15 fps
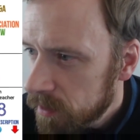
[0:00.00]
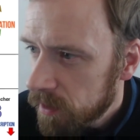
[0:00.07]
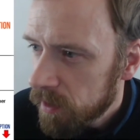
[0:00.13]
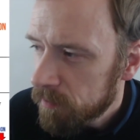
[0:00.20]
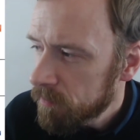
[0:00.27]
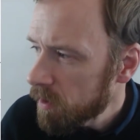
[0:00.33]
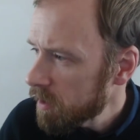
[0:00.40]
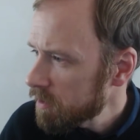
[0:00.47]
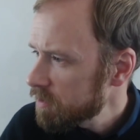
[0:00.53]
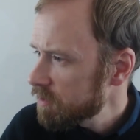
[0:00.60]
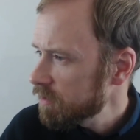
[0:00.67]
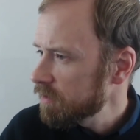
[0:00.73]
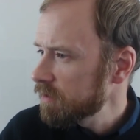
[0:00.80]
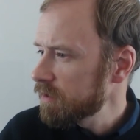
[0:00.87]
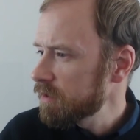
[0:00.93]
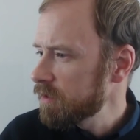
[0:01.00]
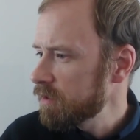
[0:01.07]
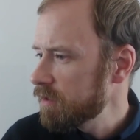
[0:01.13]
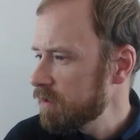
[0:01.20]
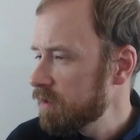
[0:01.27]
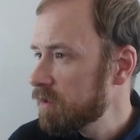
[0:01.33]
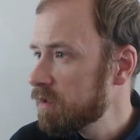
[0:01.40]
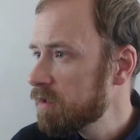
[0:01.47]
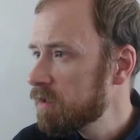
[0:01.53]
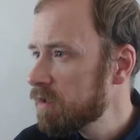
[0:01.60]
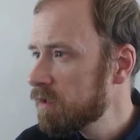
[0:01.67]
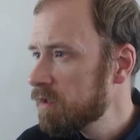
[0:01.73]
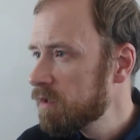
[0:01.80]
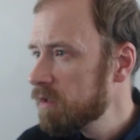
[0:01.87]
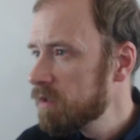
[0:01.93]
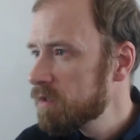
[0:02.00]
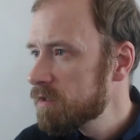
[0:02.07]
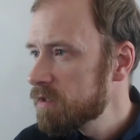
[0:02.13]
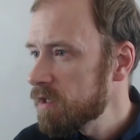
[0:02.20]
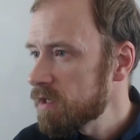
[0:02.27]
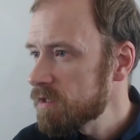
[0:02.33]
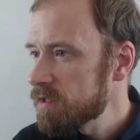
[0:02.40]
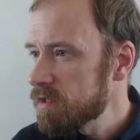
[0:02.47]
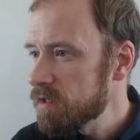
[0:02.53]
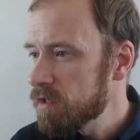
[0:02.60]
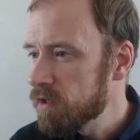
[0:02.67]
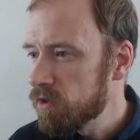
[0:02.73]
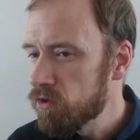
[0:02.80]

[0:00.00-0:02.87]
I'm actually testing